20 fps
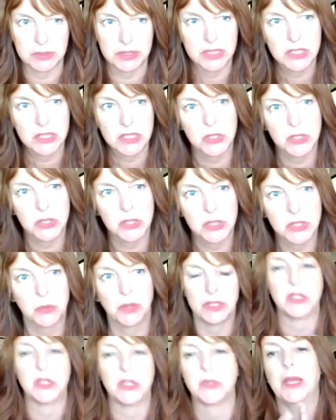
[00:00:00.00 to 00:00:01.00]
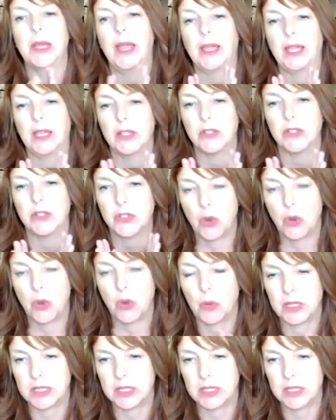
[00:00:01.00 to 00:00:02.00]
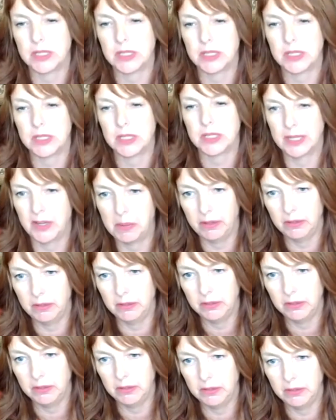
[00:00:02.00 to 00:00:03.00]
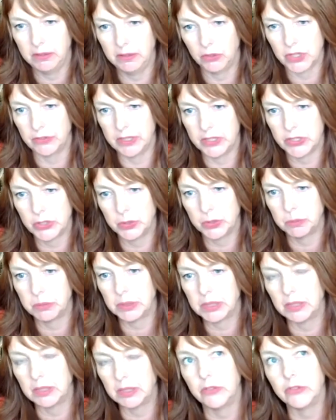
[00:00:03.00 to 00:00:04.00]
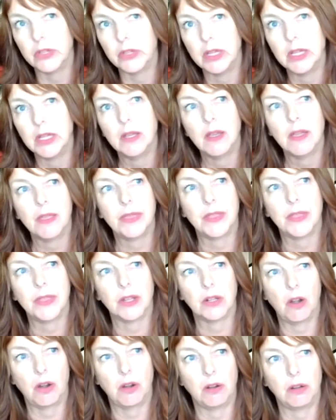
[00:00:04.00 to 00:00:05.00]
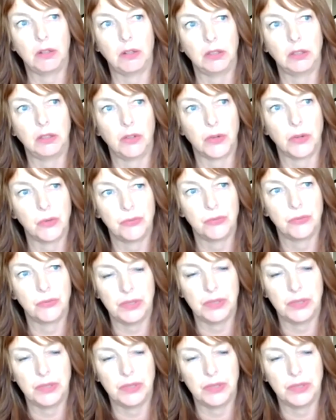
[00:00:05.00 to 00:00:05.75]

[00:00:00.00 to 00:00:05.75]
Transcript: This is one of the reasons why I get so excited about your generation, because there are a lot of,